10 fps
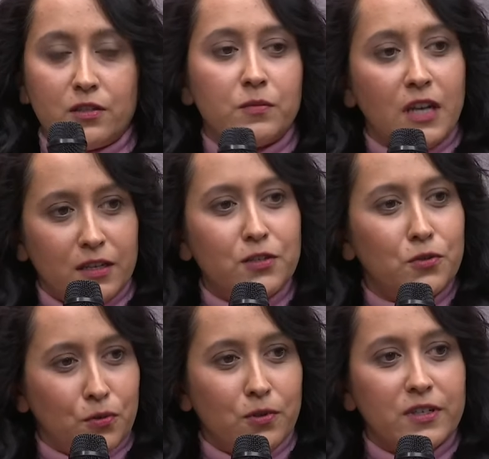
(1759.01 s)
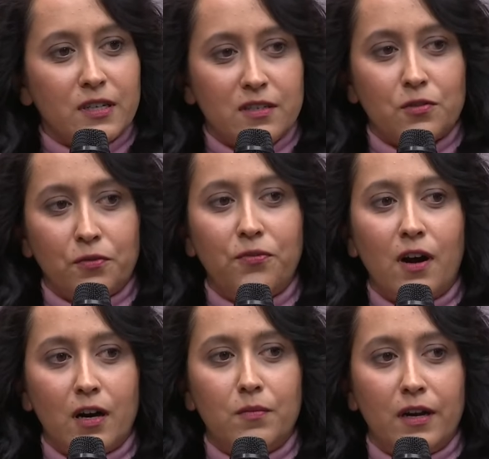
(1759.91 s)
some test tours, and so
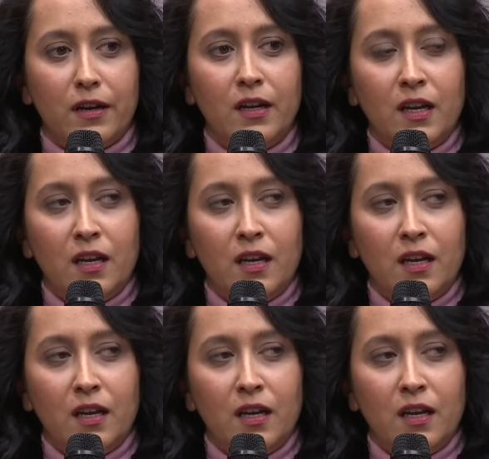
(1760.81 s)
far my